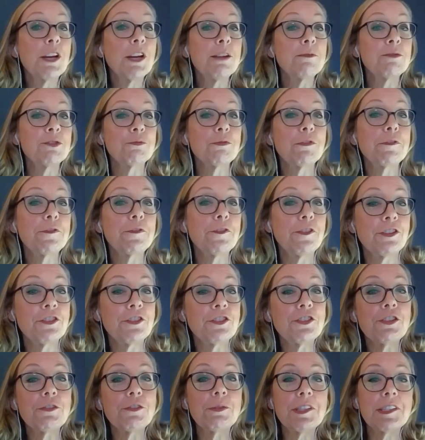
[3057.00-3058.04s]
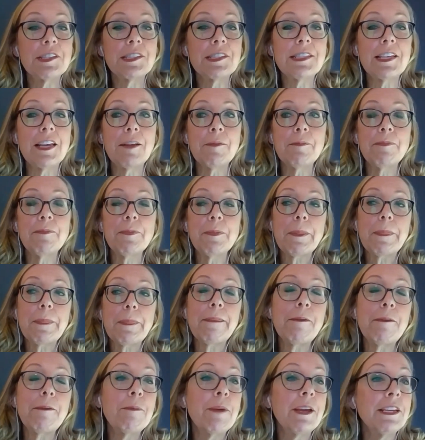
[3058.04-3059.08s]
I was referring to as
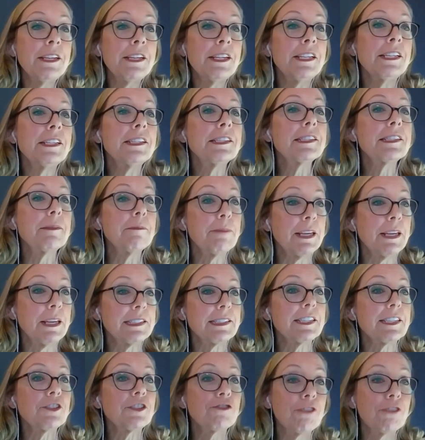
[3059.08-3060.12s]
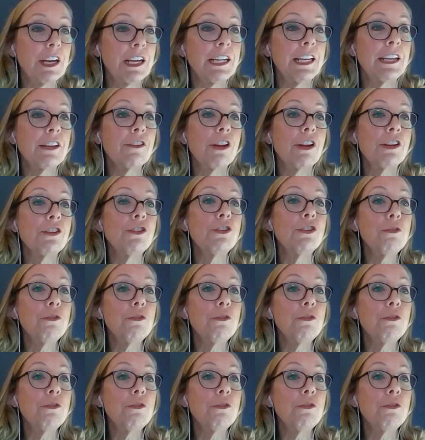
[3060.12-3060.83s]
you might need some basic training on new